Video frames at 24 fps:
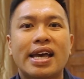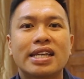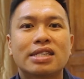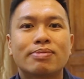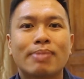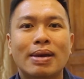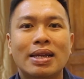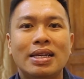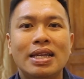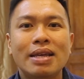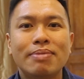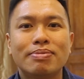As
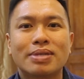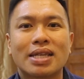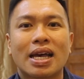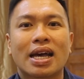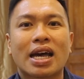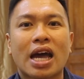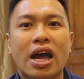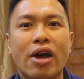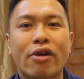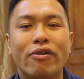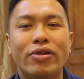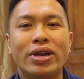my leaps are
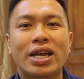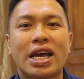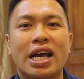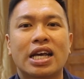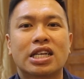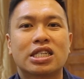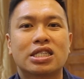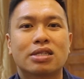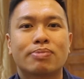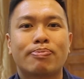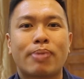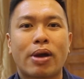currently
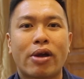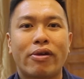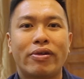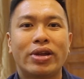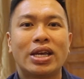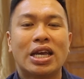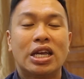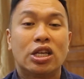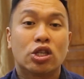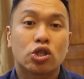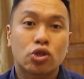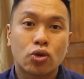
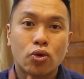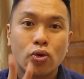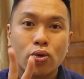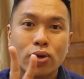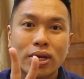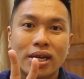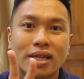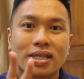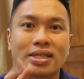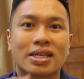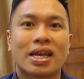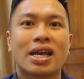expiring in 2
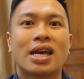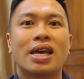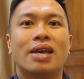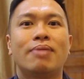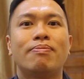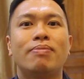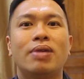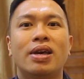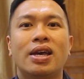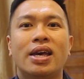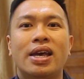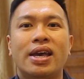years'
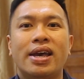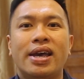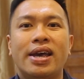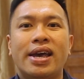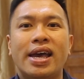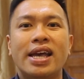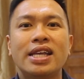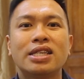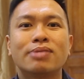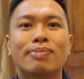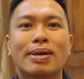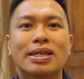time,
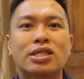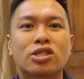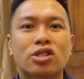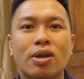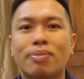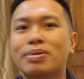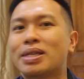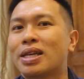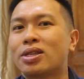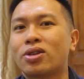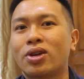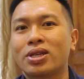hence my
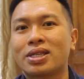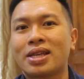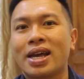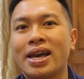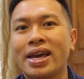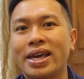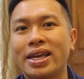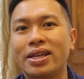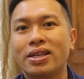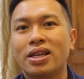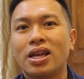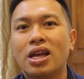stops are not
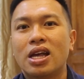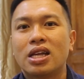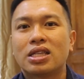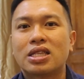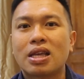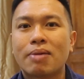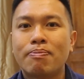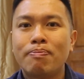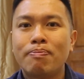tight. The